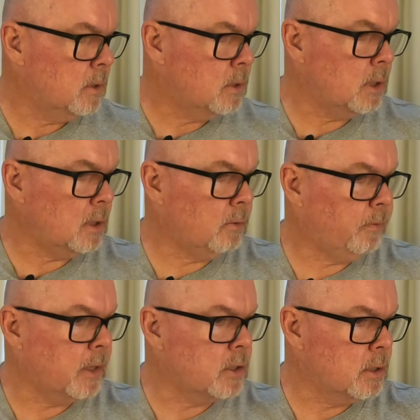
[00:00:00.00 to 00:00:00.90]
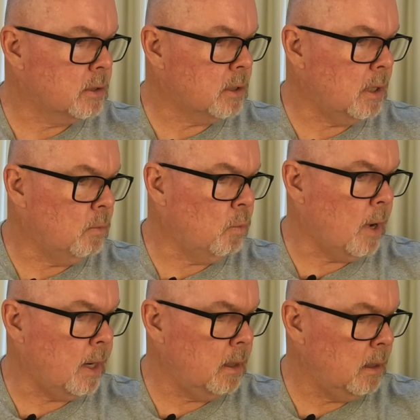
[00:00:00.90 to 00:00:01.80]
6 functions in
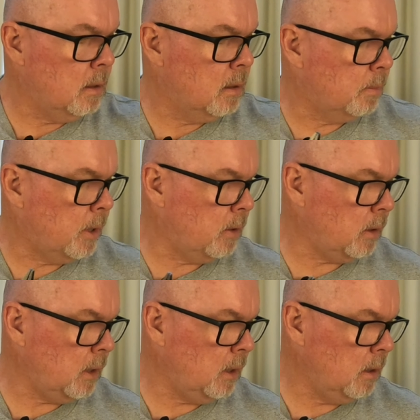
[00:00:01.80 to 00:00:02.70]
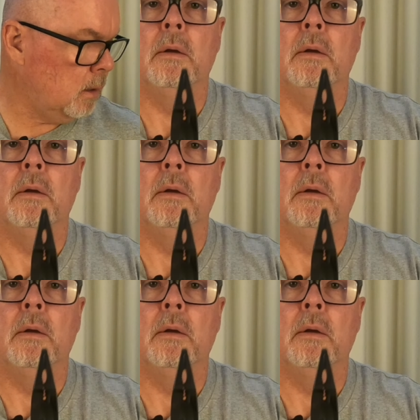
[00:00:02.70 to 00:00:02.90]
one, apparently.